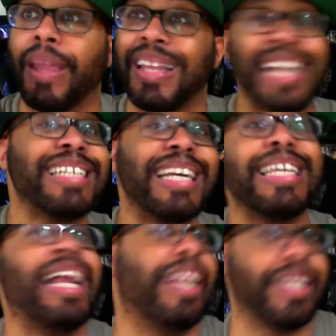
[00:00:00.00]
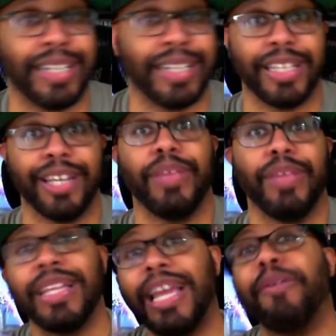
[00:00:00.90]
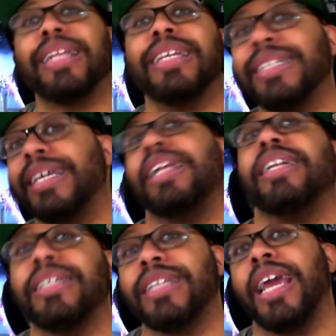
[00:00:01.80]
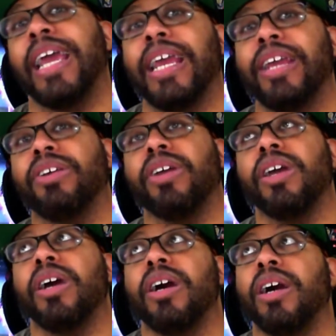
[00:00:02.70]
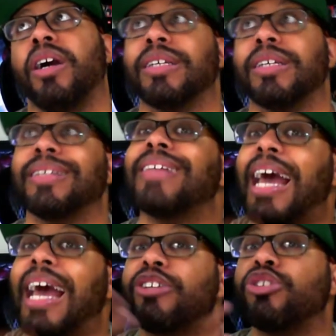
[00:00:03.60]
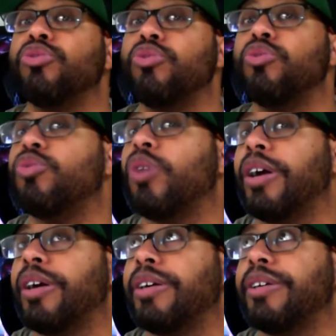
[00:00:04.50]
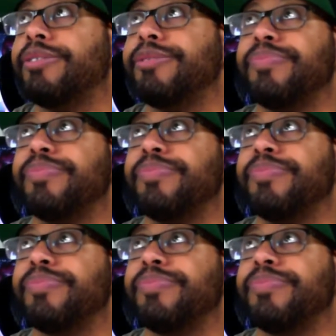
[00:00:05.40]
that's not telling us anything. That right there is telling us a uh, societal, uh,